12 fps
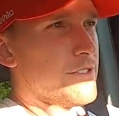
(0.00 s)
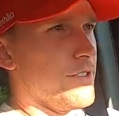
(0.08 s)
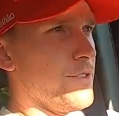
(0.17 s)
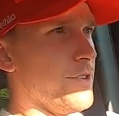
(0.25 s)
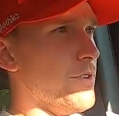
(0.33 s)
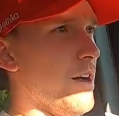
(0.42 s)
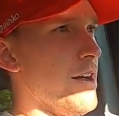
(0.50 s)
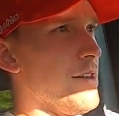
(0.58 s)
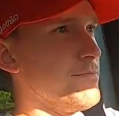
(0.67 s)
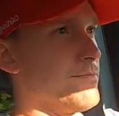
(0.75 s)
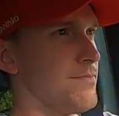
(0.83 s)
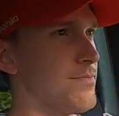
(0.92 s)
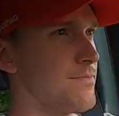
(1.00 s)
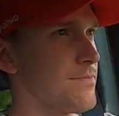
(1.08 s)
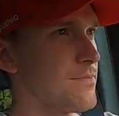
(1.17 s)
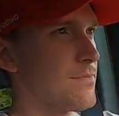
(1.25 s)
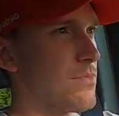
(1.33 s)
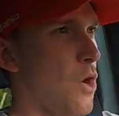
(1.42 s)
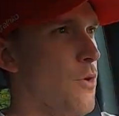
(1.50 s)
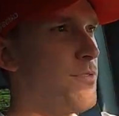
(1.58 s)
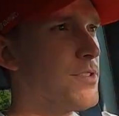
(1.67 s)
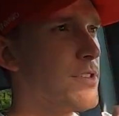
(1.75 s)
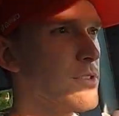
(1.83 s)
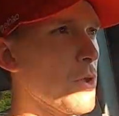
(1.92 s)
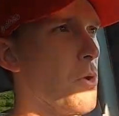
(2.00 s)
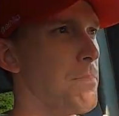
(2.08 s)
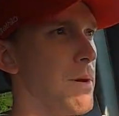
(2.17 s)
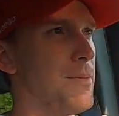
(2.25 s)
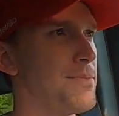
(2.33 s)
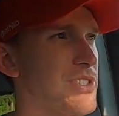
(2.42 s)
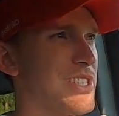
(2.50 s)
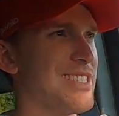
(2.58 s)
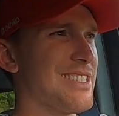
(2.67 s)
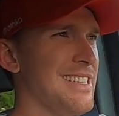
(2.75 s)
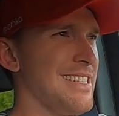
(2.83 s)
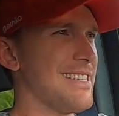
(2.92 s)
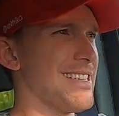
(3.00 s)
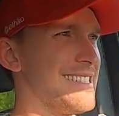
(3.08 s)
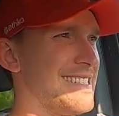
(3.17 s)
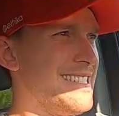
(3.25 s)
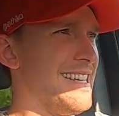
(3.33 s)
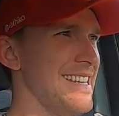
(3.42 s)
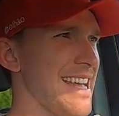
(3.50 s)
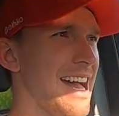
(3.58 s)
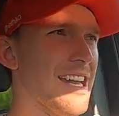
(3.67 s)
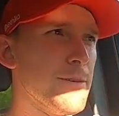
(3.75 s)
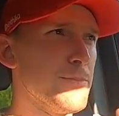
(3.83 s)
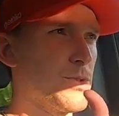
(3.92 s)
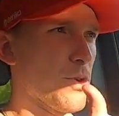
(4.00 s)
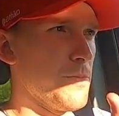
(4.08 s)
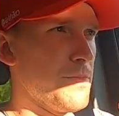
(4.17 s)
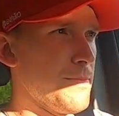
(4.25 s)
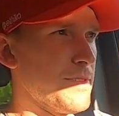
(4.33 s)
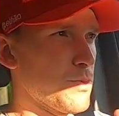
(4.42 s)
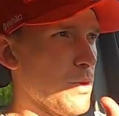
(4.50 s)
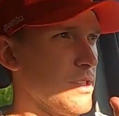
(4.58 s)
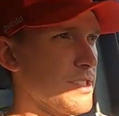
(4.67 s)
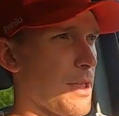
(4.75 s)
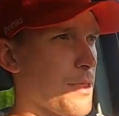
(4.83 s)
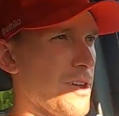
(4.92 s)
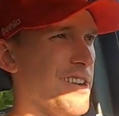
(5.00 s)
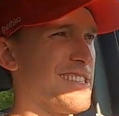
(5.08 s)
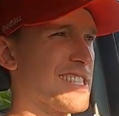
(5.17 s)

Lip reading: review. Over the little bumps, this thing did not absorb them as well as I thought.